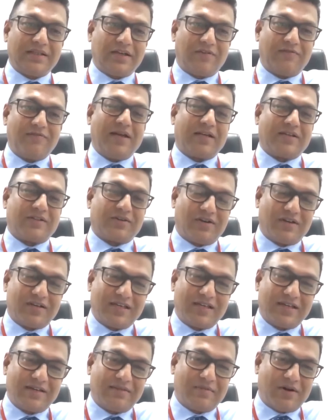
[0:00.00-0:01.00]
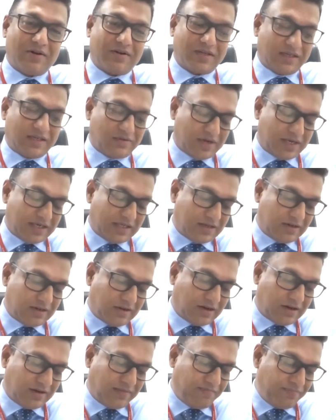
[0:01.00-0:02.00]
now we are talking about it quite a
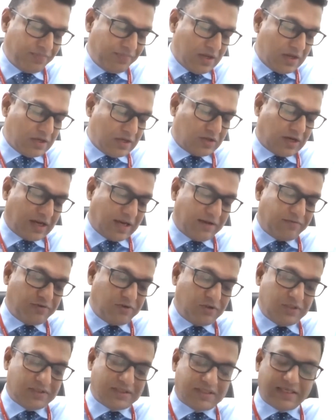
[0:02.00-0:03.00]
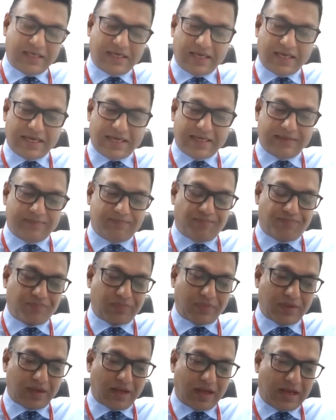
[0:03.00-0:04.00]
lot i would say um,
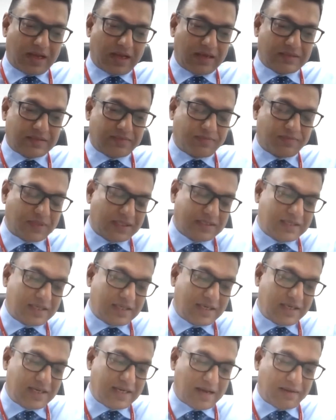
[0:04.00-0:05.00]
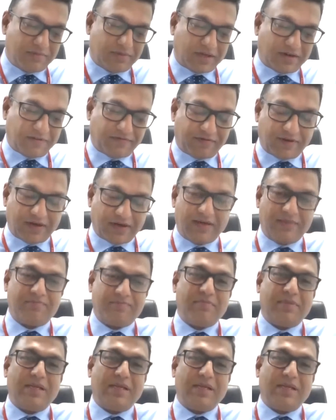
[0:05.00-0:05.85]
as personally i'm not a firm